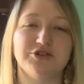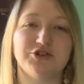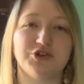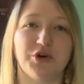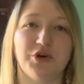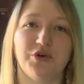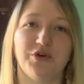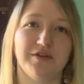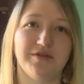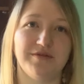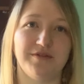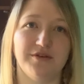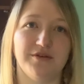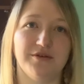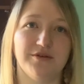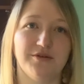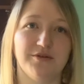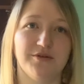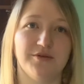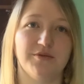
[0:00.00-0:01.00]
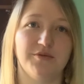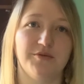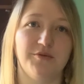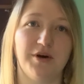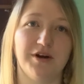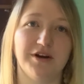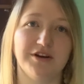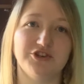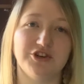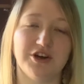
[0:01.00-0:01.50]
So if you
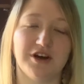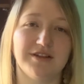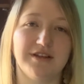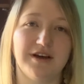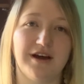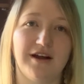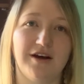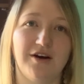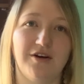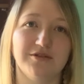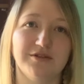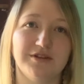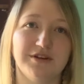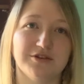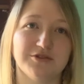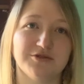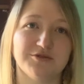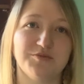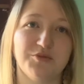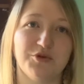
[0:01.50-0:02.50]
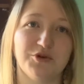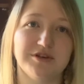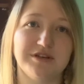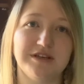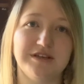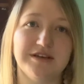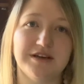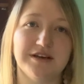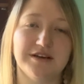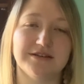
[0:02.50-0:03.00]
want to check that out, there's more
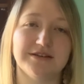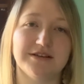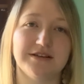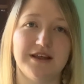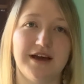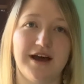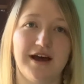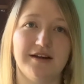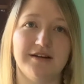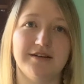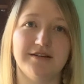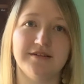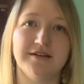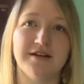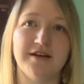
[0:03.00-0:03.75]
details in that.